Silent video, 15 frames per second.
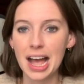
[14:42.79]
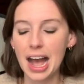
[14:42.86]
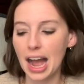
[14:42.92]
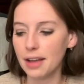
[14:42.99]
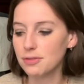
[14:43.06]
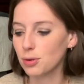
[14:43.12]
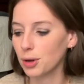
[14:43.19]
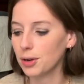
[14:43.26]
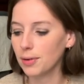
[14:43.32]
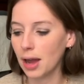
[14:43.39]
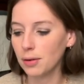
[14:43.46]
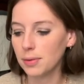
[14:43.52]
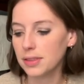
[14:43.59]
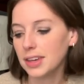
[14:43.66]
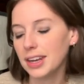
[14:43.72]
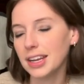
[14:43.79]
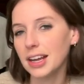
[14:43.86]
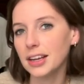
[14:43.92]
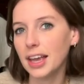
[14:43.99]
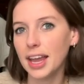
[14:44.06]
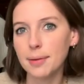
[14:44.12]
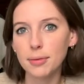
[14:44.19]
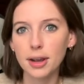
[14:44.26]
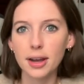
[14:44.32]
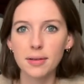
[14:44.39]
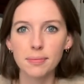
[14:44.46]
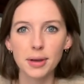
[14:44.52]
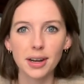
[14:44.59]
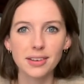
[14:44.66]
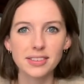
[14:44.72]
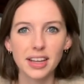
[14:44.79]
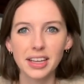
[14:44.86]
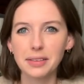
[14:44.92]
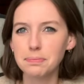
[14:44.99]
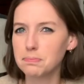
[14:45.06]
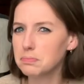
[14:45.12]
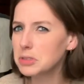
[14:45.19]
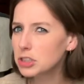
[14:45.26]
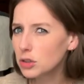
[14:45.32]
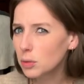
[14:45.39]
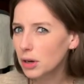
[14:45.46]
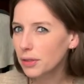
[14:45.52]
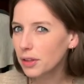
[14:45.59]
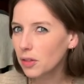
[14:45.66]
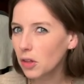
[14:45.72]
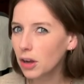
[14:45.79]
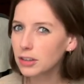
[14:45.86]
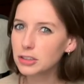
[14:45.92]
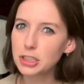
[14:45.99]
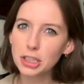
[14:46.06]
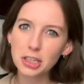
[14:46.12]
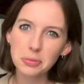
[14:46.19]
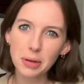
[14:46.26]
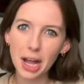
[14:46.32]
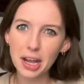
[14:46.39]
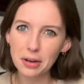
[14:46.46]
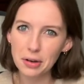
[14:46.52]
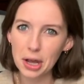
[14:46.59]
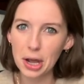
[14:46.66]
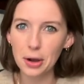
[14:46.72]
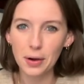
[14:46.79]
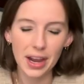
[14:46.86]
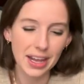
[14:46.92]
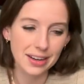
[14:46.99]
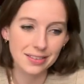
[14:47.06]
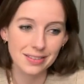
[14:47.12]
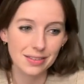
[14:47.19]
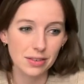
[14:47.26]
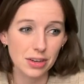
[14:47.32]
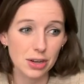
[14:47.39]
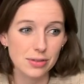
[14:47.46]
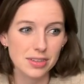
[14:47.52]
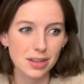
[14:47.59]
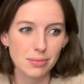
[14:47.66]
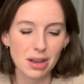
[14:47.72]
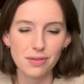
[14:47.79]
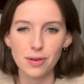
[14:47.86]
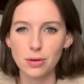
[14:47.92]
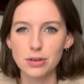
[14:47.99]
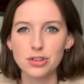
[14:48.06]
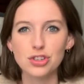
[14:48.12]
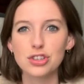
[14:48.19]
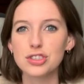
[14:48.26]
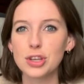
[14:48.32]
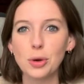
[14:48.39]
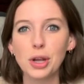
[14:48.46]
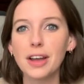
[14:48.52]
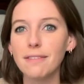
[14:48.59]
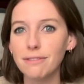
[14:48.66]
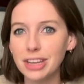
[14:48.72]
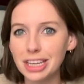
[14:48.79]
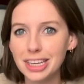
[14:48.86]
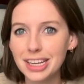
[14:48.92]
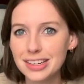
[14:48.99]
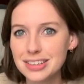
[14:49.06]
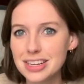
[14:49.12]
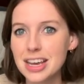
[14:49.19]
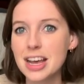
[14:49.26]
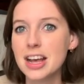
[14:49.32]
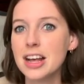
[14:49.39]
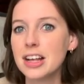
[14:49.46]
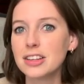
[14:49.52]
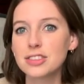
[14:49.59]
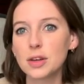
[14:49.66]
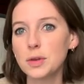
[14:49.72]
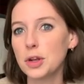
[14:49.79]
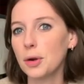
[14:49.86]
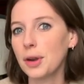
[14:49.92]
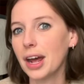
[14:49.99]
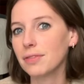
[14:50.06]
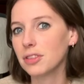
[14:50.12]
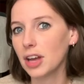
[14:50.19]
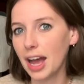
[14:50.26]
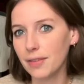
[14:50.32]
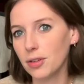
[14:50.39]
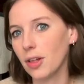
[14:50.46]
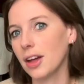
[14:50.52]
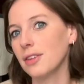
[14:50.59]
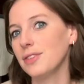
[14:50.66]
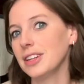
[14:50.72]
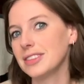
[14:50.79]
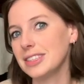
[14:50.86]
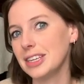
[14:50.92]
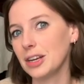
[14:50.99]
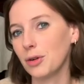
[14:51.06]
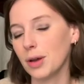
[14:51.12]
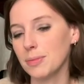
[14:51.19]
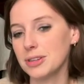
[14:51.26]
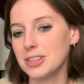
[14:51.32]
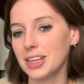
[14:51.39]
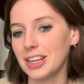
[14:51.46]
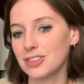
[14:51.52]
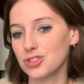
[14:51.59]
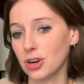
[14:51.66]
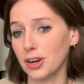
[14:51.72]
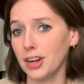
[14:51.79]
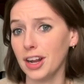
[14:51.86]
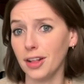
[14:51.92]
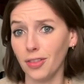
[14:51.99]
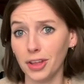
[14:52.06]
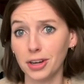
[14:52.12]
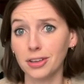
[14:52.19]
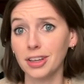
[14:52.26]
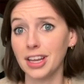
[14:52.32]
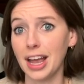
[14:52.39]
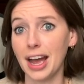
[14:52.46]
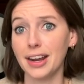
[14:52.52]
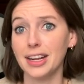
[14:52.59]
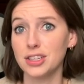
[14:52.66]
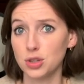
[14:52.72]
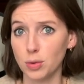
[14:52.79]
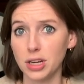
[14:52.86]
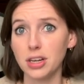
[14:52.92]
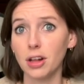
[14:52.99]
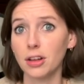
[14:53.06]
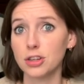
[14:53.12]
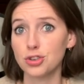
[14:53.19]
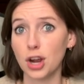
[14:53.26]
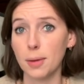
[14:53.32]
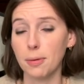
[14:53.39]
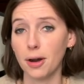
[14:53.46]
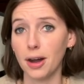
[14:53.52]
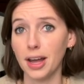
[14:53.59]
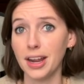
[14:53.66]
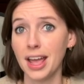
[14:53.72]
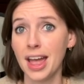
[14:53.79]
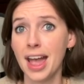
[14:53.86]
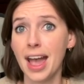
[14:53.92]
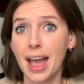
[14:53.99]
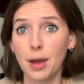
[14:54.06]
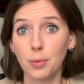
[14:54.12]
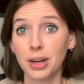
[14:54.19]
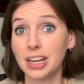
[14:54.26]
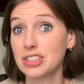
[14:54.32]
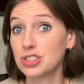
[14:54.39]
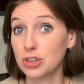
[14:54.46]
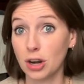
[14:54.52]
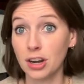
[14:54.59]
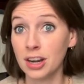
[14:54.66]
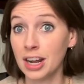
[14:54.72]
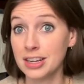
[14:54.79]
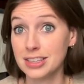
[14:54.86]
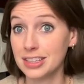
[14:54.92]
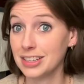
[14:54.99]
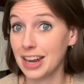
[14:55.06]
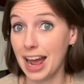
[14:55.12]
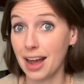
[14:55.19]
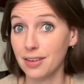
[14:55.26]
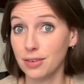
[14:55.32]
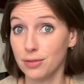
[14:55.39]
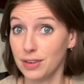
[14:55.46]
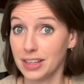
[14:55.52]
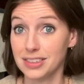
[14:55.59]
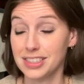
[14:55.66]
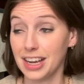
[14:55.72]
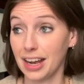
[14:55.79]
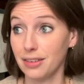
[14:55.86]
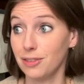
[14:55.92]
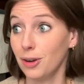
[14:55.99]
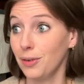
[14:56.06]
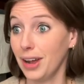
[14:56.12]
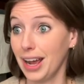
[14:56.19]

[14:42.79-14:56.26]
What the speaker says: I've toyed around with getting a camera, but I was like, is it worth it long term? I don't know. And using my phone is just so convenient. So you don't have to have a lot of fancy equipment to get started. I literally had a $20 tripod. And when I started, I didn't have a fancy iPhone.